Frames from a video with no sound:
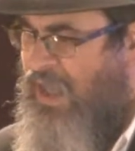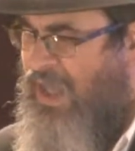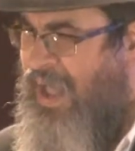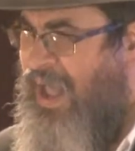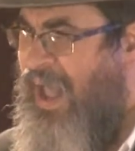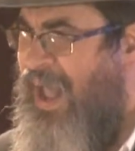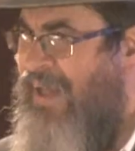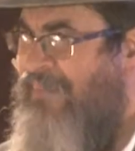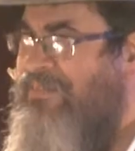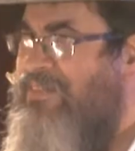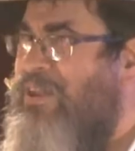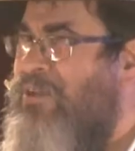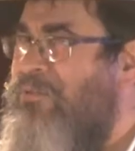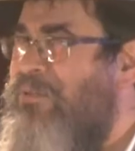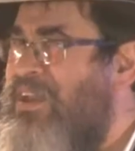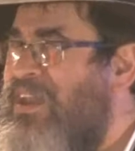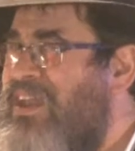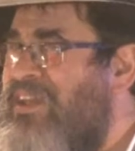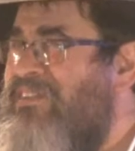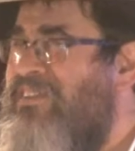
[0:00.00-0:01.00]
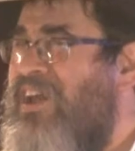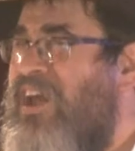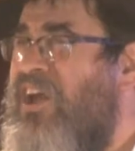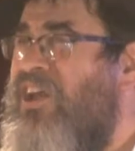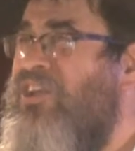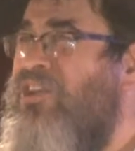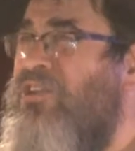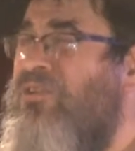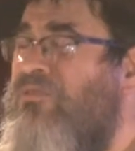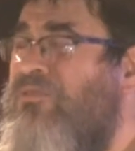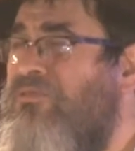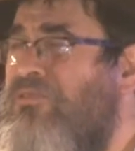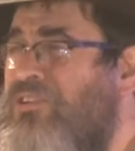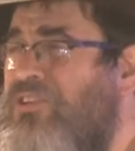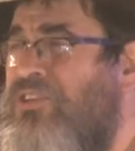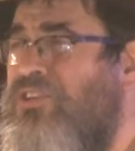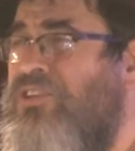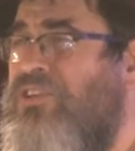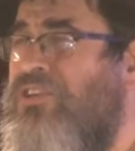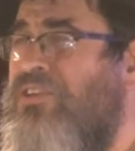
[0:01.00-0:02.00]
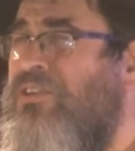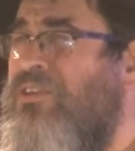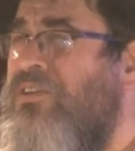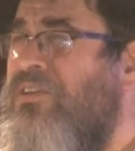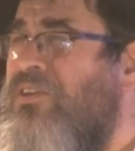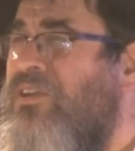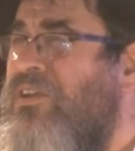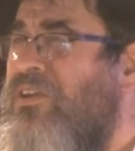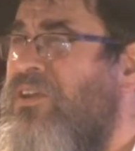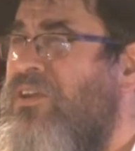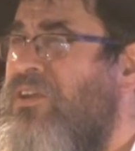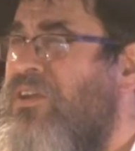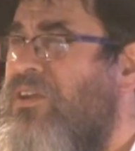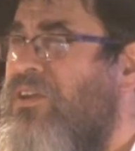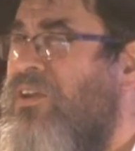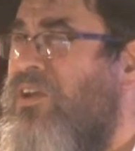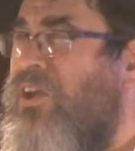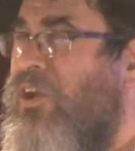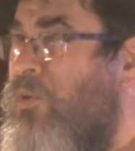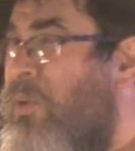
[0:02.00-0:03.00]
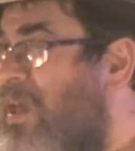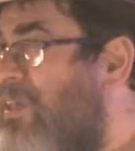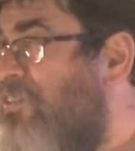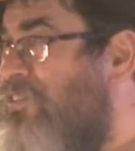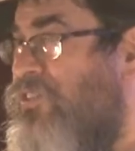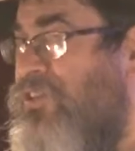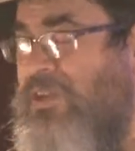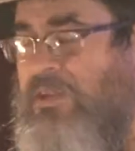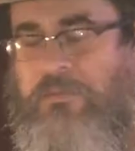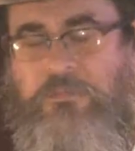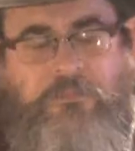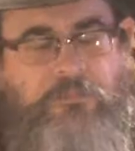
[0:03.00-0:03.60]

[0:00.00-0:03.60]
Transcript: And there is a huge question